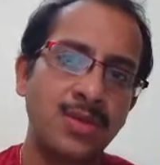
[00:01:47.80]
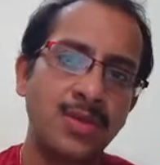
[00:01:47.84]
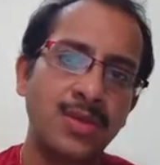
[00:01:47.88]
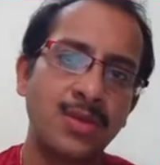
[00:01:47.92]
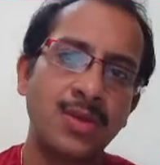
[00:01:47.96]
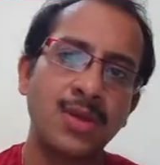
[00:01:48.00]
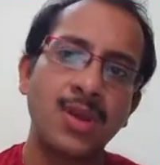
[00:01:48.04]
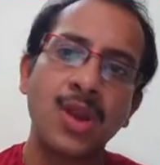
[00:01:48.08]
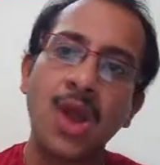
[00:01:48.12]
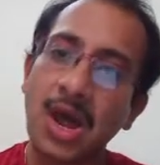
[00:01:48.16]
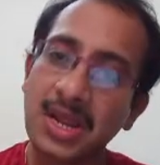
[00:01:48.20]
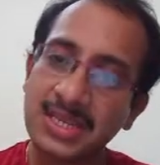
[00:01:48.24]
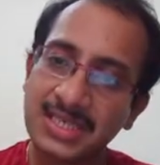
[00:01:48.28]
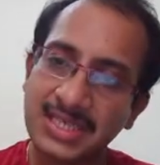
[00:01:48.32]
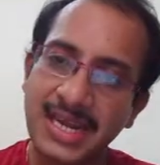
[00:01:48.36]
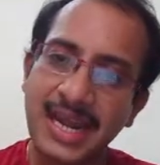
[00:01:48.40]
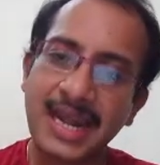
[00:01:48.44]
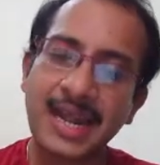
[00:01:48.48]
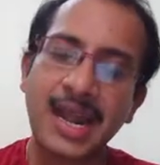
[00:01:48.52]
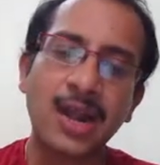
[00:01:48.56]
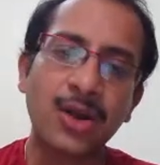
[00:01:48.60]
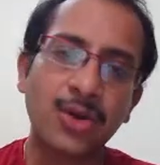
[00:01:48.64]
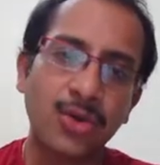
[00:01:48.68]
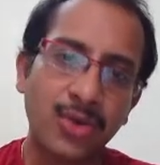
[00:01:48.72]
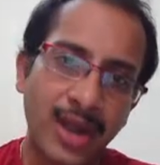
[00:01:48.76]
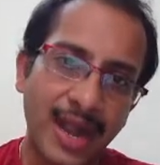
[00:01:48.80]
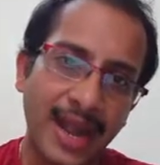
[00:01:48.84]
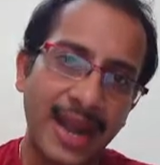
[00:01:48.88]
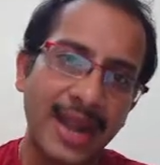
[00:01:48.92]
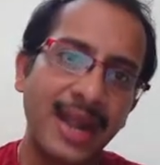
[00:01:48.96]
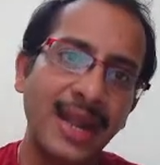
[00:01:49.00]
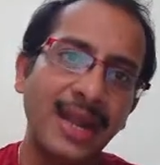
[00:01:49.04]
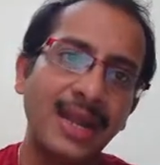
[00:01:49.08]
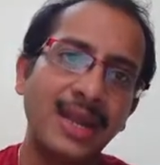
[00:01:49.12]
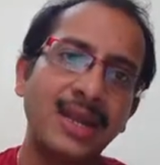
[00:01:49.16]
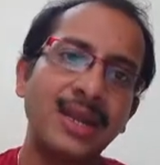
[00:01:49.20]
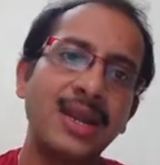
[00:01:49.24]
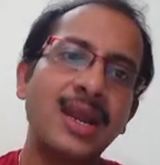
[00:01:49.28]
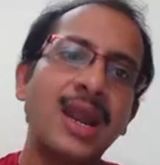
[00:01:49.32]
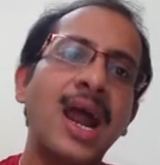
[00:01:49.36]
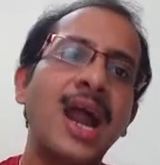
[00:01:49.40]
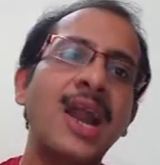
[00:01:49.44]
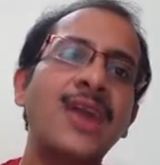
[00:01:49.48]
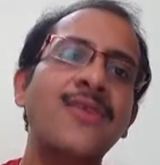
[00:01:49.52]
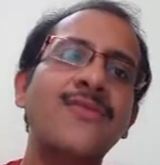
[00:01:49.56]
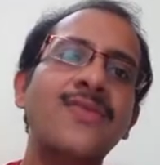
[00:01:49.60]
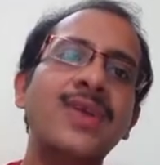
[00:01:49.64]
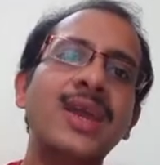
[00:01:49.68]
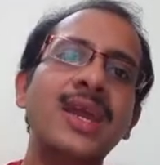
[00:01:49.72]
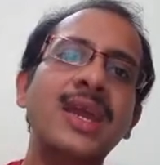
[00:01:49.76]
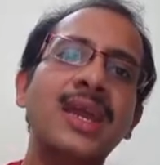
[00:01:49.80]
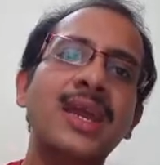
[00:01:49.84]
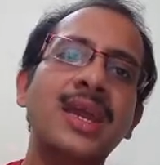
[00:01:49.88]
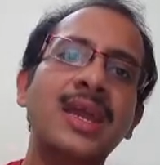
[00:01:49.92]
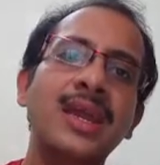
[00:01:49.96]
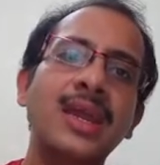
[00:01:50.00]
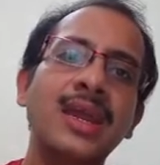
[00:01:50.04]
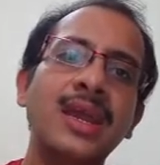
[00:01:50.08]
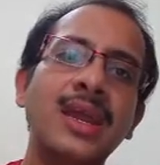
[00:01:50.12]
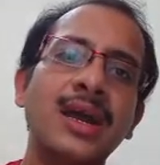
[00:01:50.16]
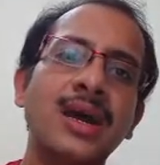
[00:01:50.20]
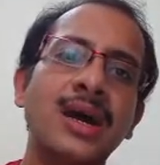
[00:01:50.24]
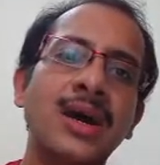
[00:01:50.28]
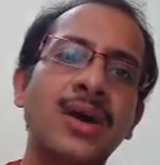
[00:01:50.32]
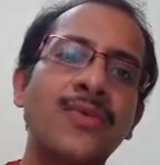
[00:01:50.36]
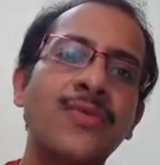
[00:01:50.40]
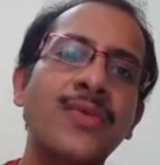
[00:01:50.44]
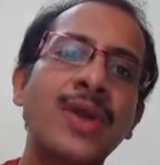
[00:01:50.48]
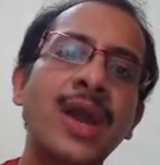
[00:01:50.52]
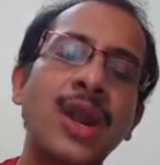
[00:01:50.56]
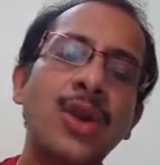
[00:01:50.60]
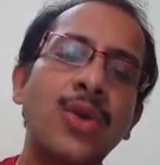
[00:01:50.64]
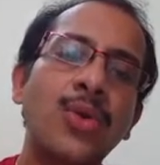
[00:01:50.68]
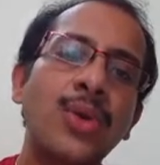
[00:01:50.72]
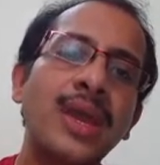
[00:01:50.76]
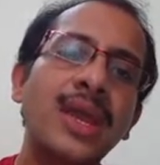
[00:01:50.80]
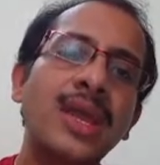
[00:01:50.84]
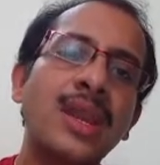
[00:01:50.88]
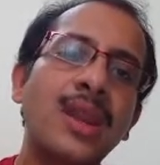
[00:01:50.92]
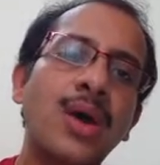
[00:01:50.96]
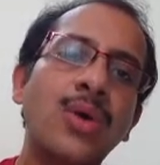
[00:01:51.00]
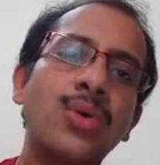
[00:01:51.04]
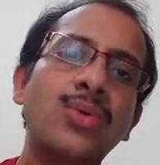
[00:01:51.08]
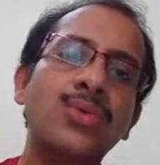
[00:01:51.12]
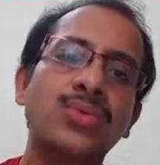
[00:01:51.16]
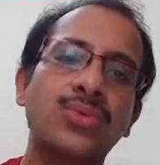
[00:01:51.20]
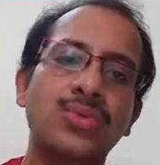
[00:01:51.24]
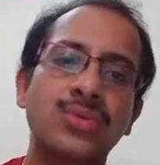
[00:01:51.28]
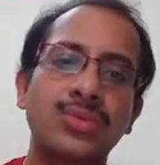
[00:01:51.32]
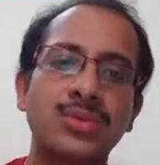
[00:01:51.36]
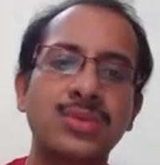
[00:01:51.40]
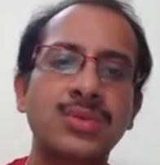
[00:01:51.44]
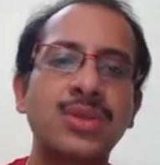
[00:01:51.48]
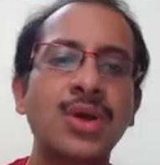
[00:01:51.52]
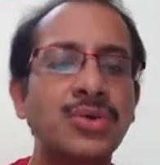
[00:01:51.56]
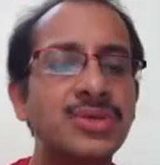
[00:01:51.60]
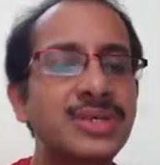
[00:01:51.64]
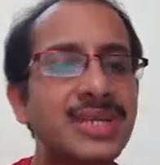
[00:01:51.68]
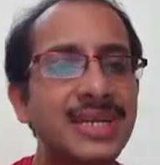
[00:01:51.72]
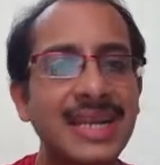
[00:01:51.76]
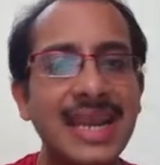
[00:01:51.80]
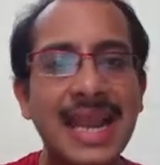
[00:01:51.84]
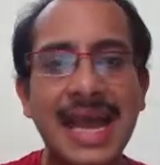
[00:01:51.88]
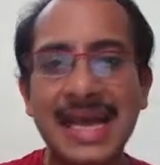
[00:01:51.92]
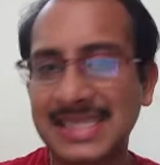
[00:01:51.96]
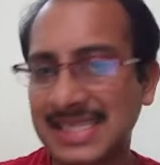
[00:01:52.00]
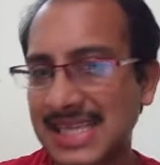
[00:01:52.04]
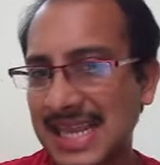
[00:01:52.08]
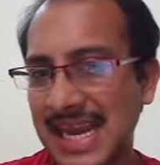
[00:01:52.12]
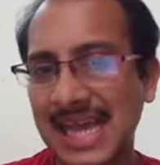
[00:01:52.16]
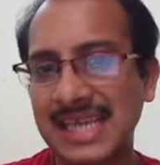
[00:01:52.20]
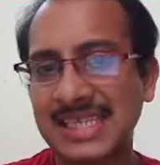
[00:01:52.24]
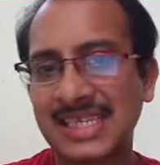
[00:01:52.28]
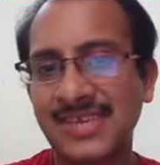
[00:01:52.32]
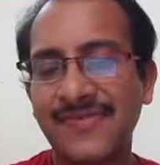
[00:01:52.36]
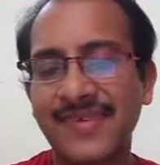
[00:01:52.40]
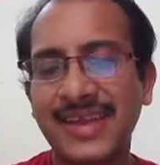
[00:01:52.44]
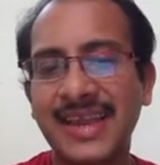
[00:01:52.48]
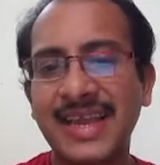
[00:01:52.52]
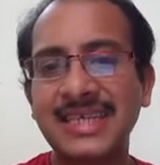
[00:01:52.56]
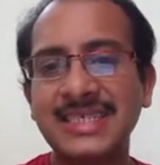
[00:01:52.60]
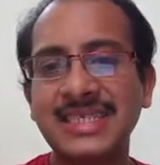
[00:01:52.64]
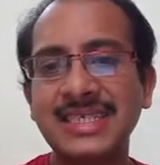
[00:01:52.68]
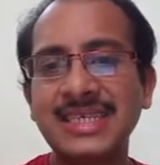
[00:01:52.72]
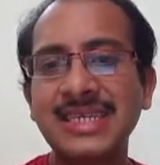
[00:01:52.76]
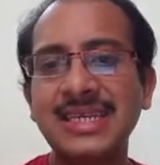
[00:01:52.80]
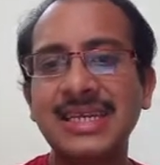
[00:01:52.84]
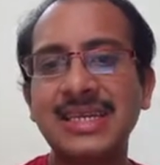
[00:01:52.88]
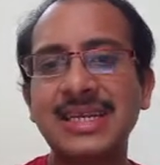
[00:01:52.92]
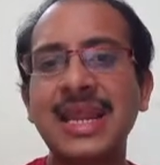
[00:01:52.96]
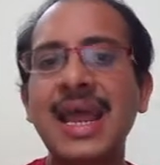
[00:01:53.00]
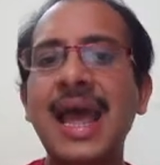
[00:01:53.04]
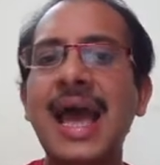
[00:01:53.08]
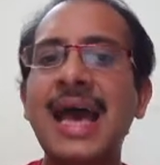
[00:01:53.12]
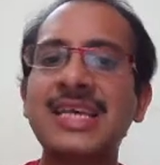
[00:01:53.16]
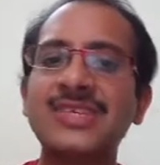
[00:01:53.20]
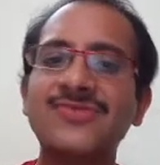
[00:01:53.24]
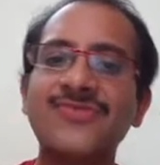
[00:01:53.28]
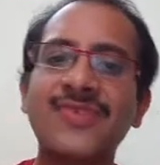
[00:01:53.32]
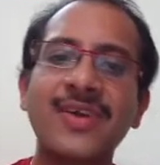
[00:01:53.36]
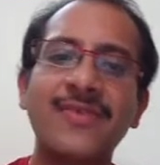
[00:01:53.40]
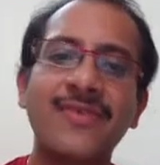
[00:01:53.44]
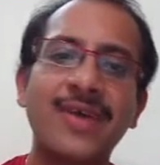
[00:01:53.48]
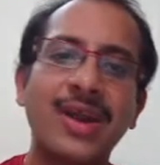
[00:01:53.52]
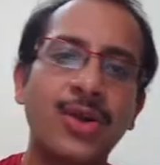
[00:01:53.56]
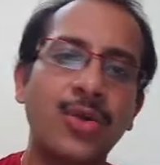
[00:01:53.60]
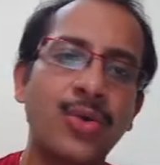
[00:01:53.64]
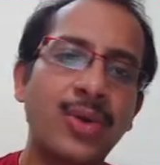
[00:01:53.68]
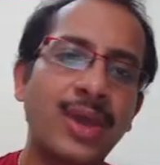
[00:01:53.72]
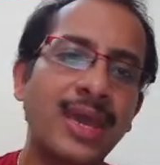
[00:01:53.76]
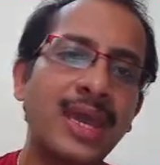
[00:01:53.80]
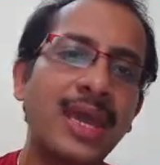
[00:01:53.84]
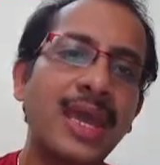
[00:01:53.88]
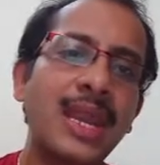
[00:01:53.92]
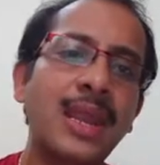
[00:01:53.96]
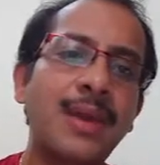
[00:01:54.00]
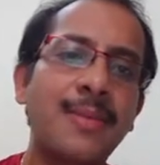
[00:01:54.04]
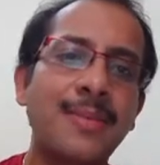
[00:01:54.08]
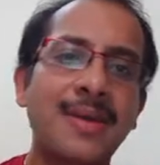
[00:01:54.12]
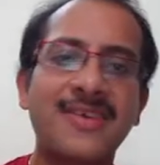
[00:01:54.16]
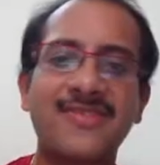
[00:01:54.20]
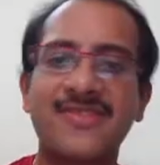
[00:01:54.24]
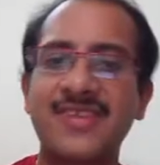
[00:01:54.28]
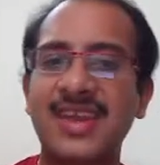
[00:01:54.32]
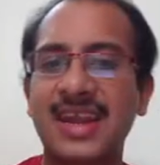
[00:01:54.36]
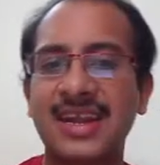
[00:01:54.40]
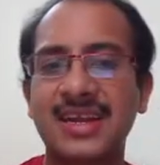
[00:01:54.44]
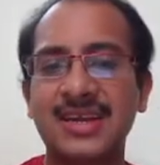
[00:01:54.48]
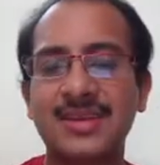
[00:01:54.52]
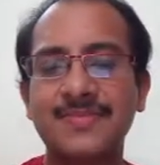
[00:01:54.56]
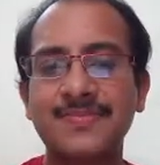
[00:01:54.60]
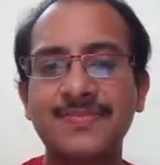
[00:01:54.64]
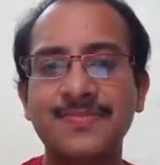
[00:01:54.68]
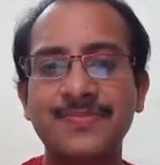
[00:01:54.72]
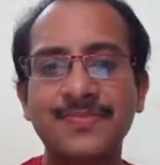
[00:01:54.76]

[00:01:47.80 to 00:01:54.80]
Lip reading: large data to train it, and we are doing now 1000 classification as we were doing in ImageNet